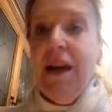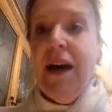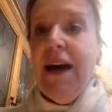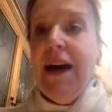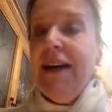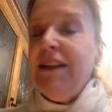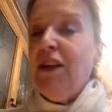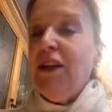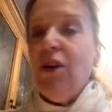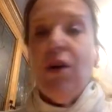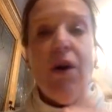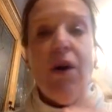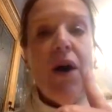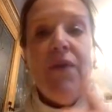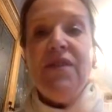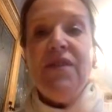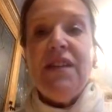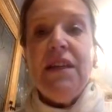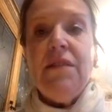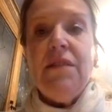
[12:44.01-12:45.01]
And you can
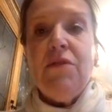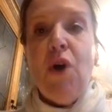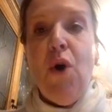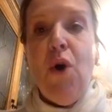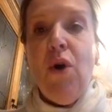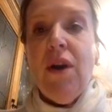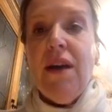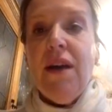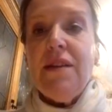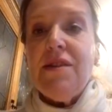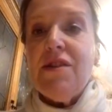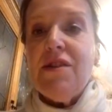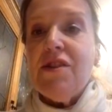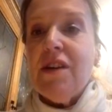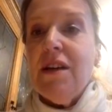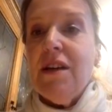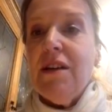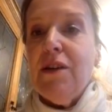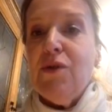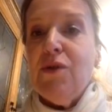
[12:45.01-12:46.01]
obviously call us,
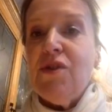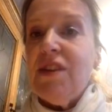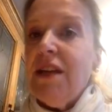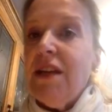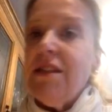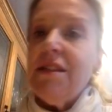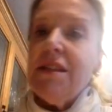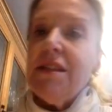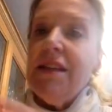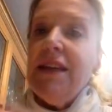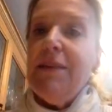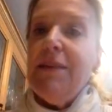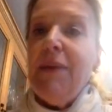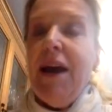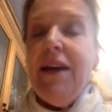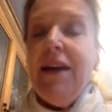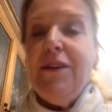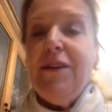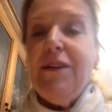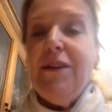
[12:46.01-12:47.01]
send us an
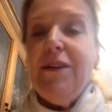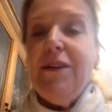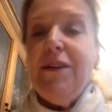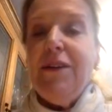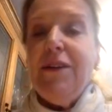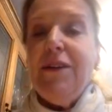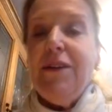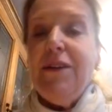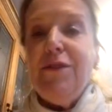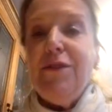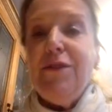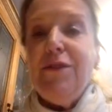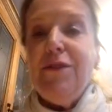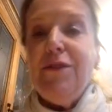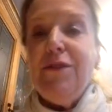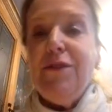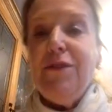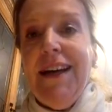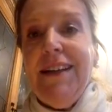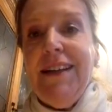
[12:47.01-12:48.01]
email.
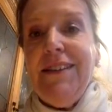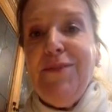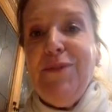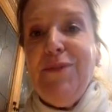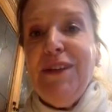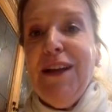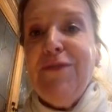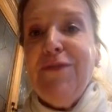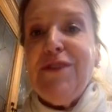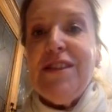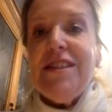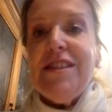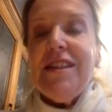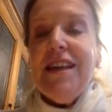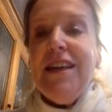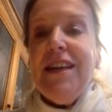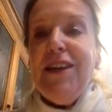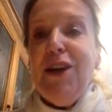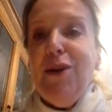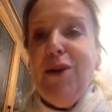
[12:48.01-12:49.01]
And we'd love to
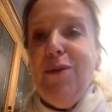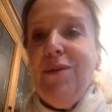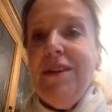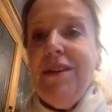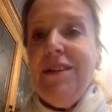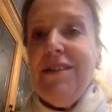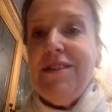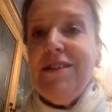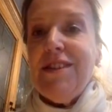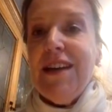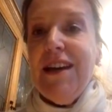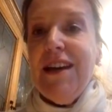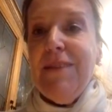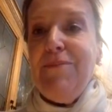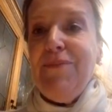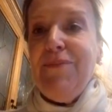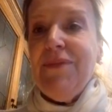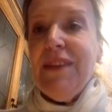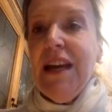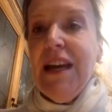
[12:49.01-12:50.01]
see you.
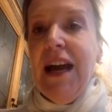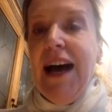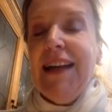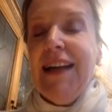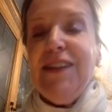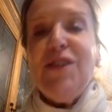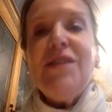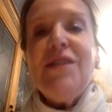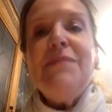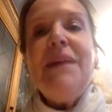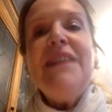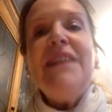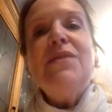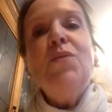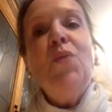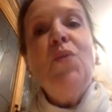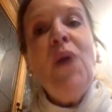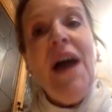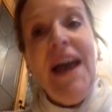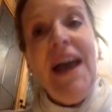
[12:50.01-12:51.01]
And it doesn't matter
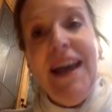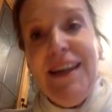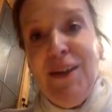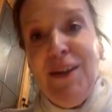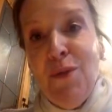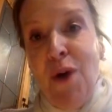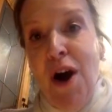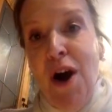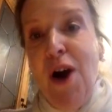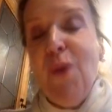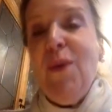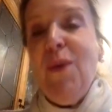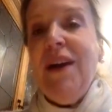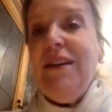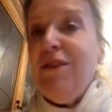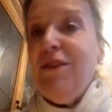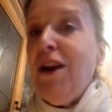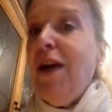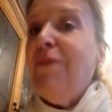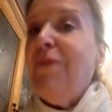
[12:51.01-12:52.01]
where you are, where
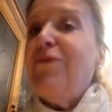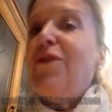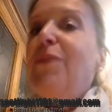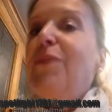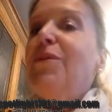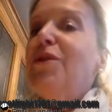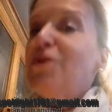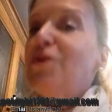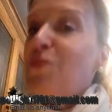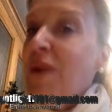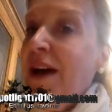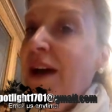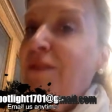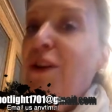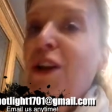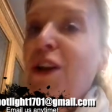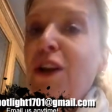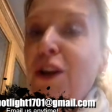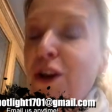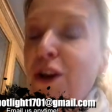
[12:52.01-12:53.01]
you come from, because we have a
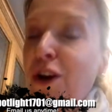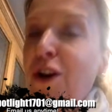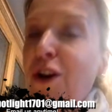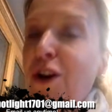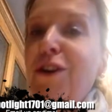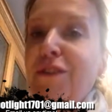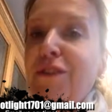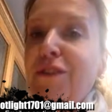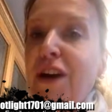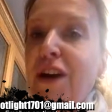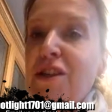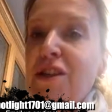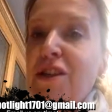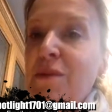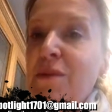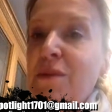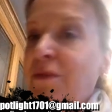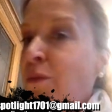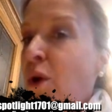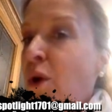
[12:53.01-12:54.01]
lot of
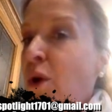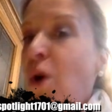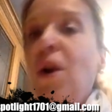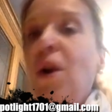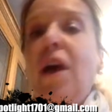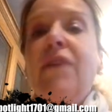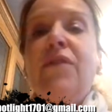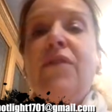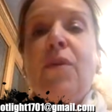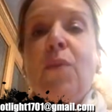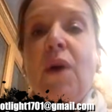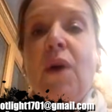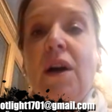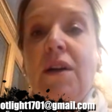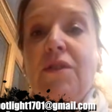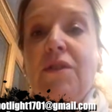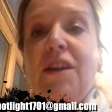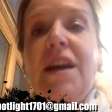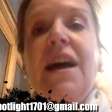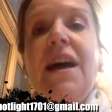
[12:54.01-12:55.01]
customers from all over the
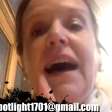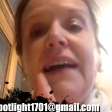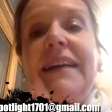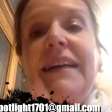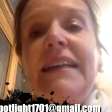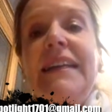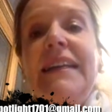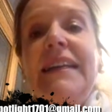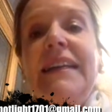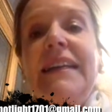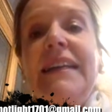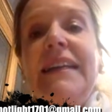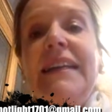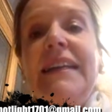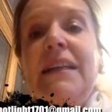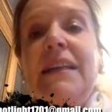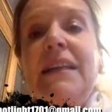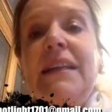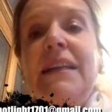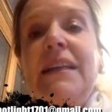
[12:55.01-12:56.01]
world. And in
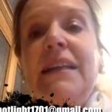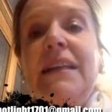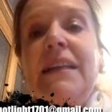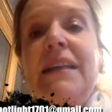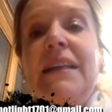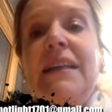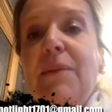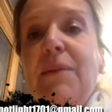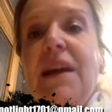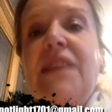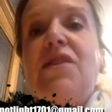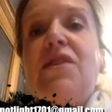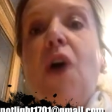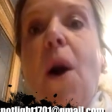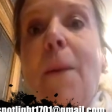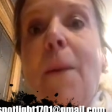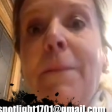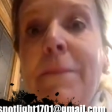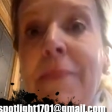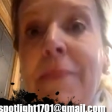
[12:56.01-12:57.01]
the museum is
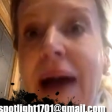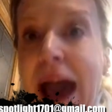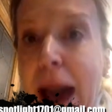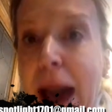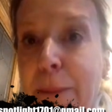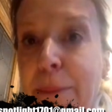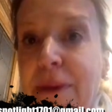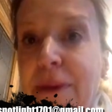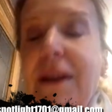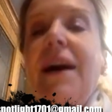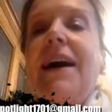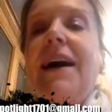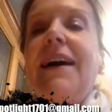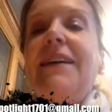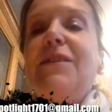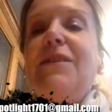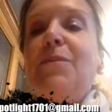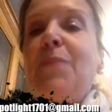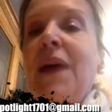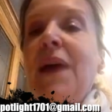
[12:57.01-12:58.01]
our map.
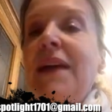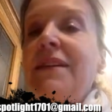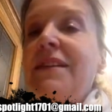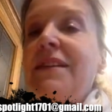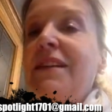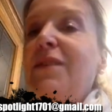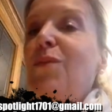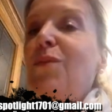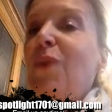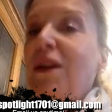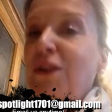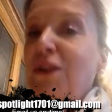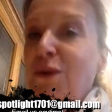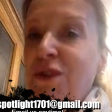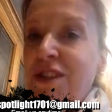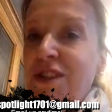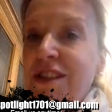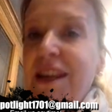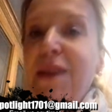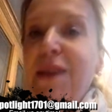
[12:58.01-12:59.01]
And Brendan, when you
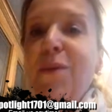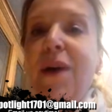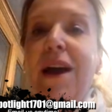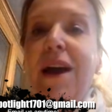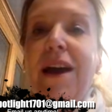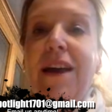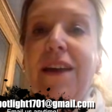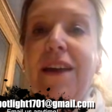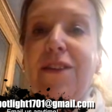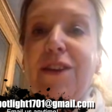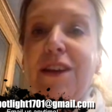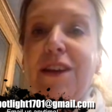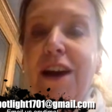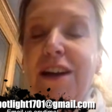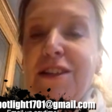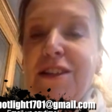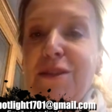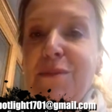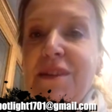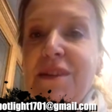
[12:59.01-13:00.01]
see where the
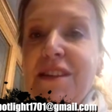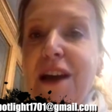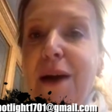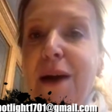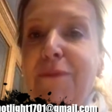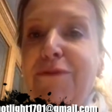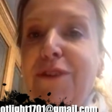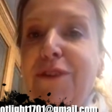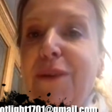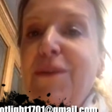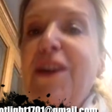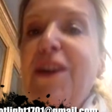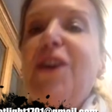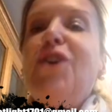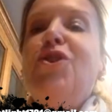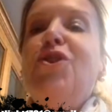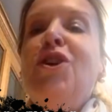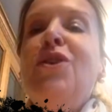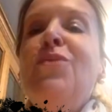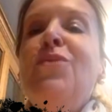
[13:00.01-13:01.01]
customers come from,
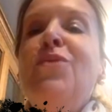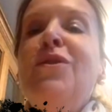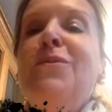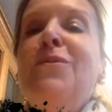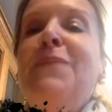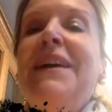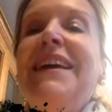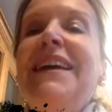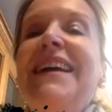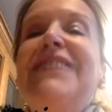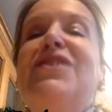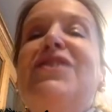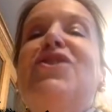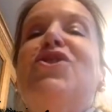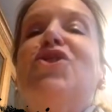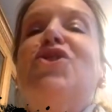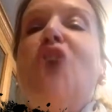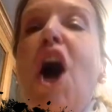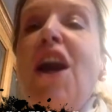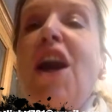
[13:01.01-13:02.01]
you will be
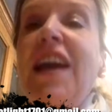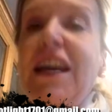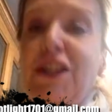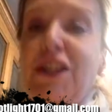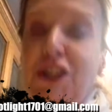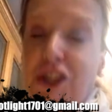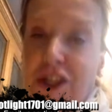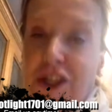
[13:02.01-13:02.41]
astonished.